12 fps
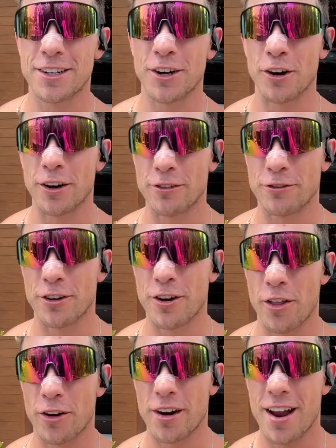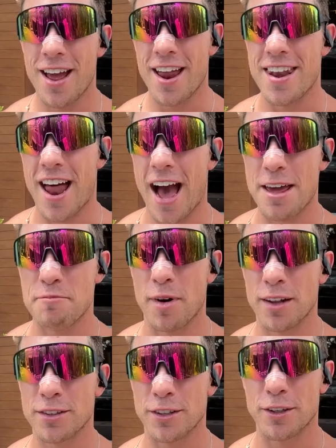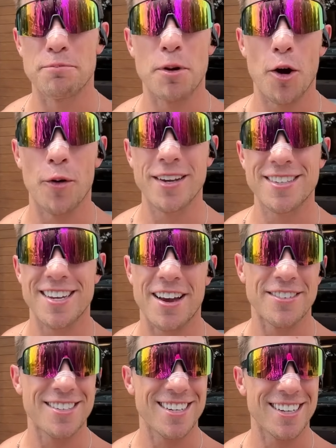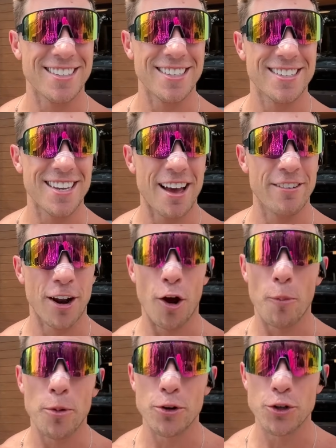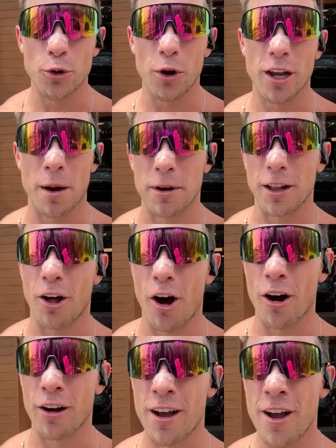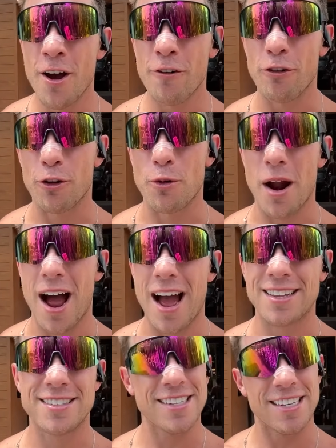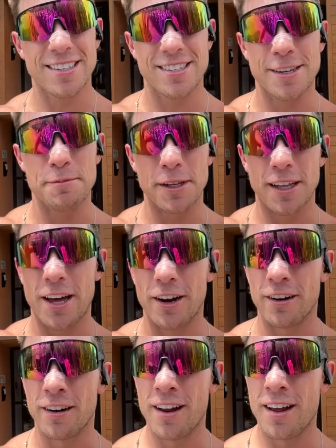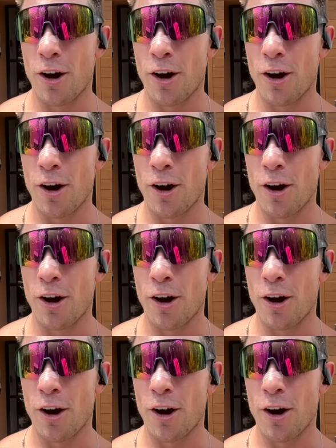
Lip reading: Current for another 9 months on the Boeing 767. I hope you enjoyed coming along for the ride, seeing the simulator.